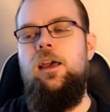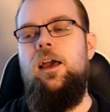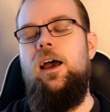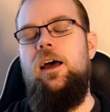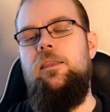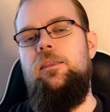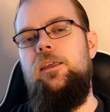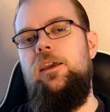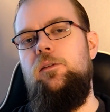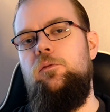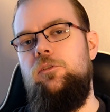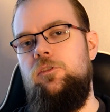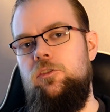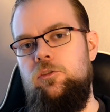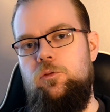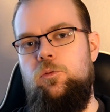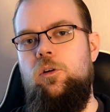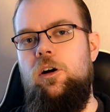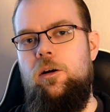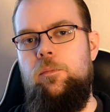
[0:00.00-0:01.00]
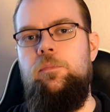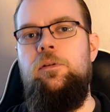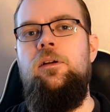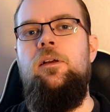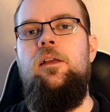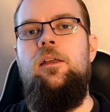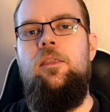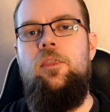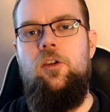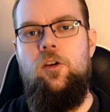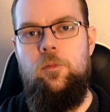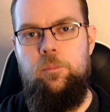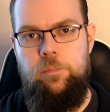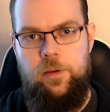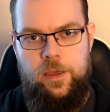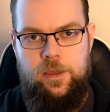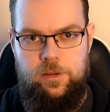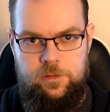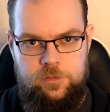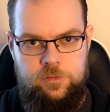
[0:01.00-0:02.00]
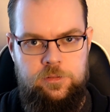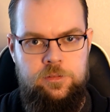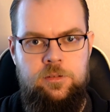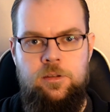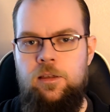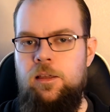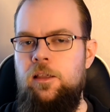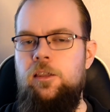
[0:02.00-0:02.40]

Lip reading: and they will swap their bikes.